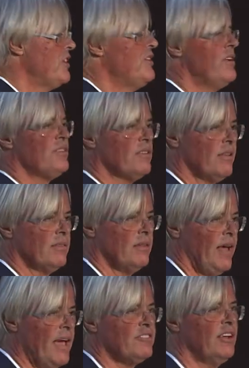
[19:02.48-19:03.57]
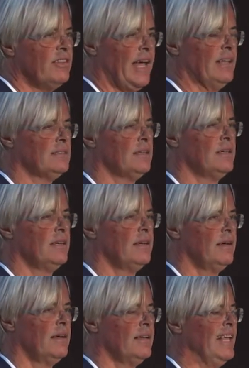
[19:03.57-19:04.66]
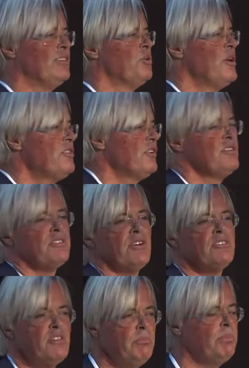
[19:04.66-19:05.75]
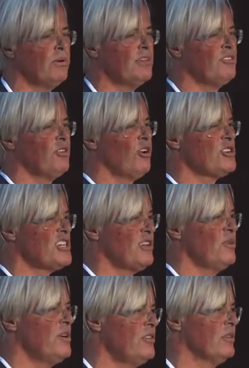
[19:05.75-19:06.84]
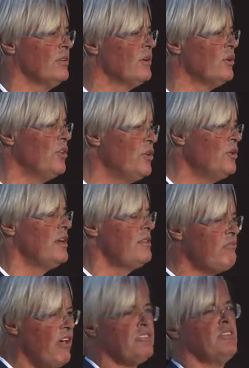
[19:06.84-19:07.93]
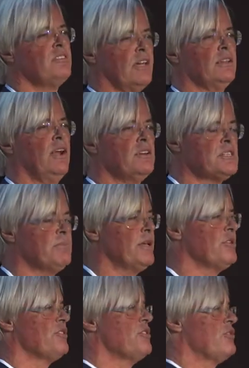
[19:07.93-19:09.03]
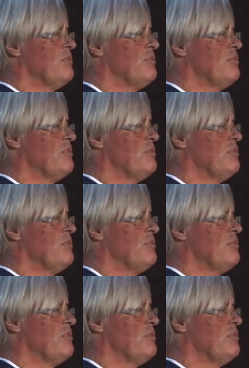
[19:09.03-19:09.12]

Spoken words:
years has done that. And the reason is very simple. It's a logical reason. You invest in technology because it's a